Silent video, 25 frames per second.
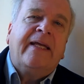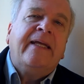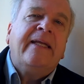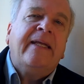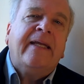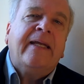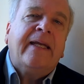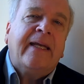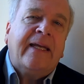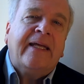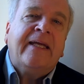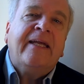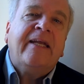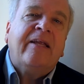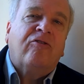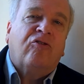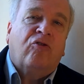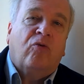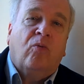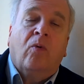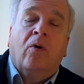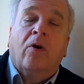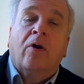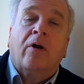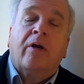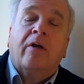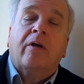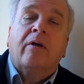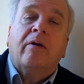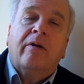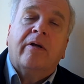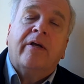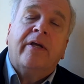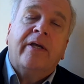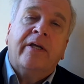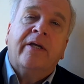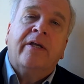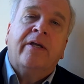in its work
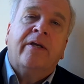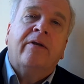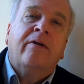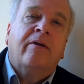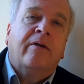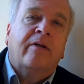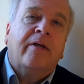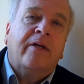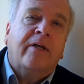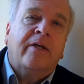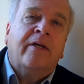in